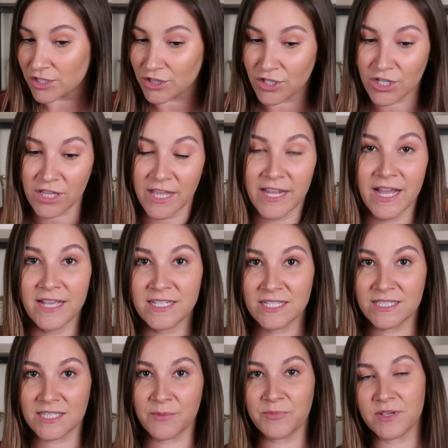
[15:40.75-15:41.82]
Look like I
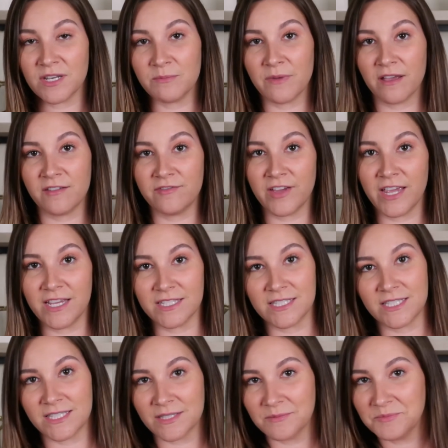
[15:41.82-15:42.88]
did something to my
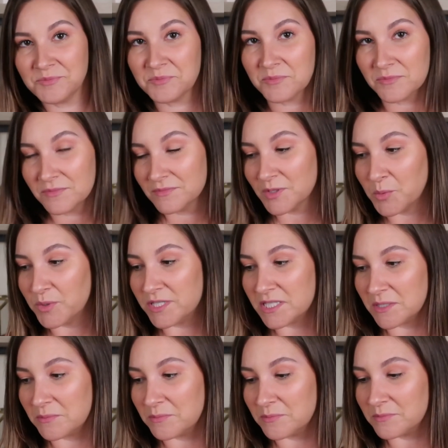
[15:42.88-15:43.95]
face with
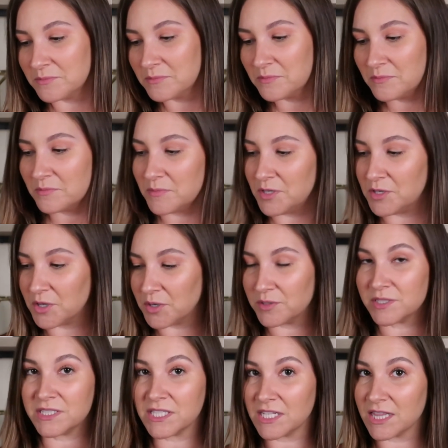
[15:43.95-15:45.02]
some, you
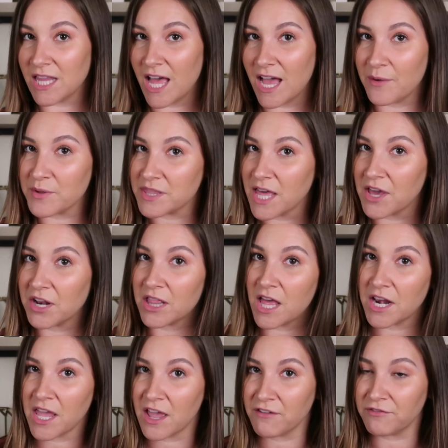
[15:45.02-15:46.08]
know, did a lot without a
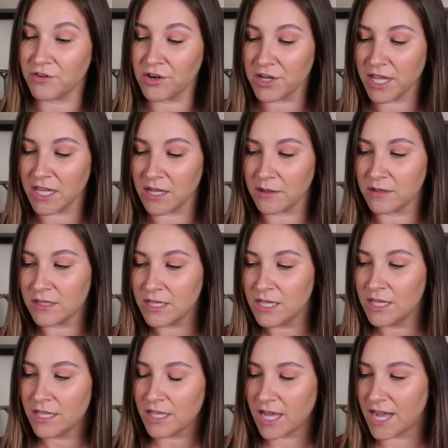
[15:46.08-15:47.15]
lot of effort
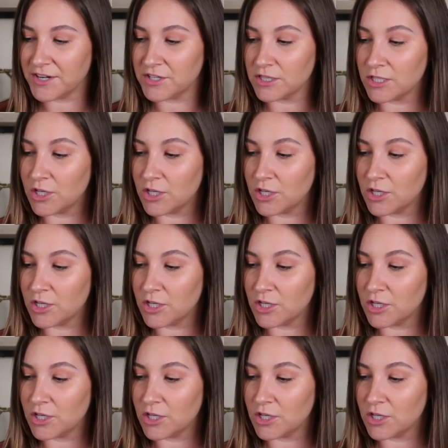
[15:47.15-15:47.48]
kind of